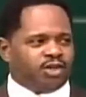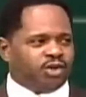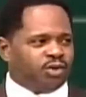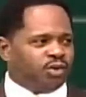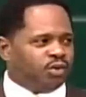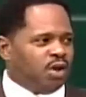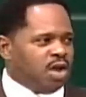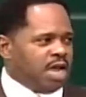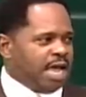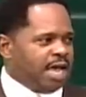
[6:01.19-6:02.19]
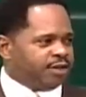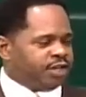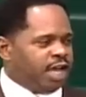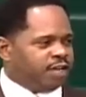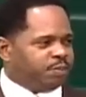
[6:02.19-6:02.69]
to you,
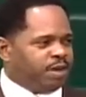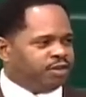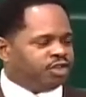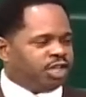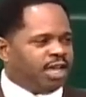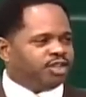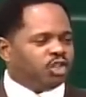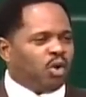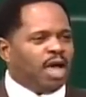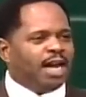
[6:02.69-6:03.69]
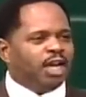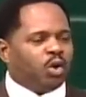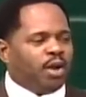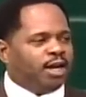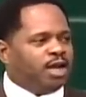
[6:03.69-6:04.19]
as has been said so
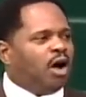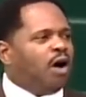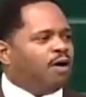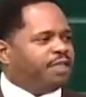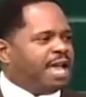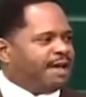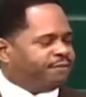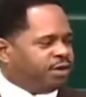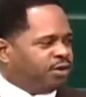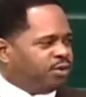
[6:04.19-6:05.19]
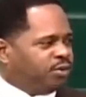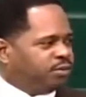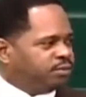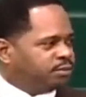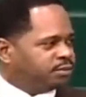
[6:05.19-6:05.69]
eloquently all the
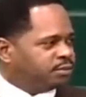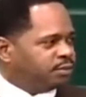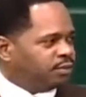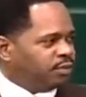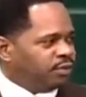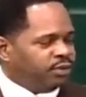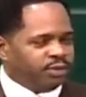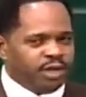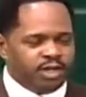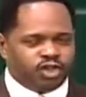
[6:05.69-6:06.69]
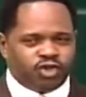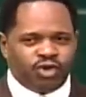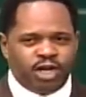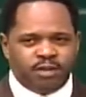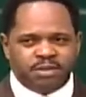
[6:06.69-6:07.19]
afternoon, this
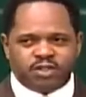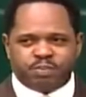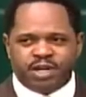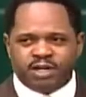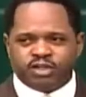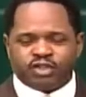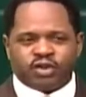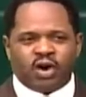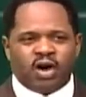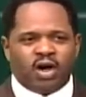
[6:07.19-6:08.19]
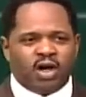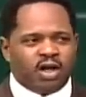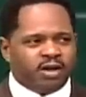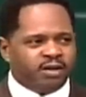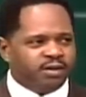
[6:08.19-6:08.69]
dream is being
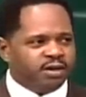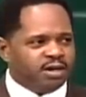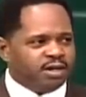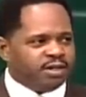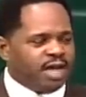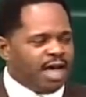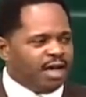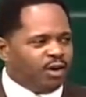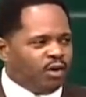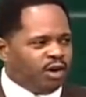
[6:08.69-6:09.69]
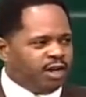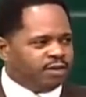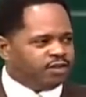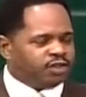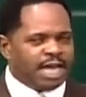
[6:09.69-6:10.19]
scarred not only
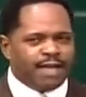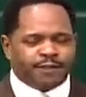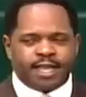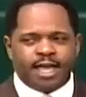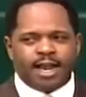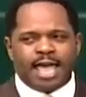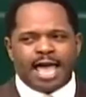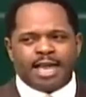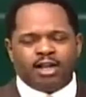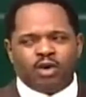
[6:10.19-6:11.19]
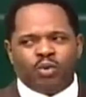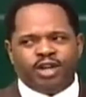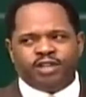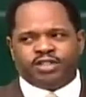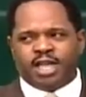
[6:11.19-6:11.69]
in South Carolina,
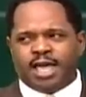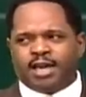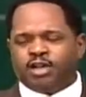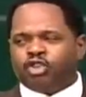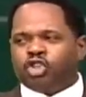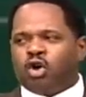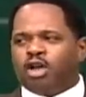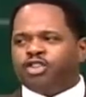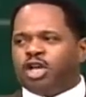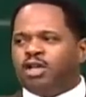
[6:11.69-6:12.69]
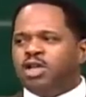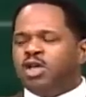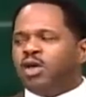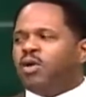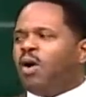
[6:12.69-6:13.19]
Louisiana, Georgia,
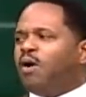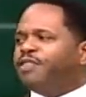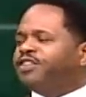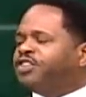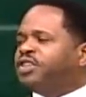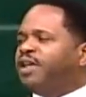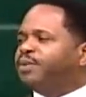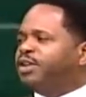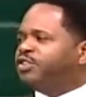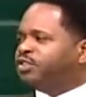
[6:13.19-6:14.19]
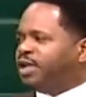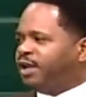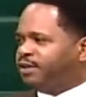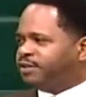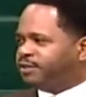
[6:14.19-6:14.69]
and all the southern
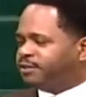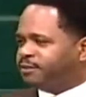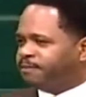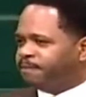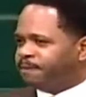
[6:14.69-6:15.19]
states.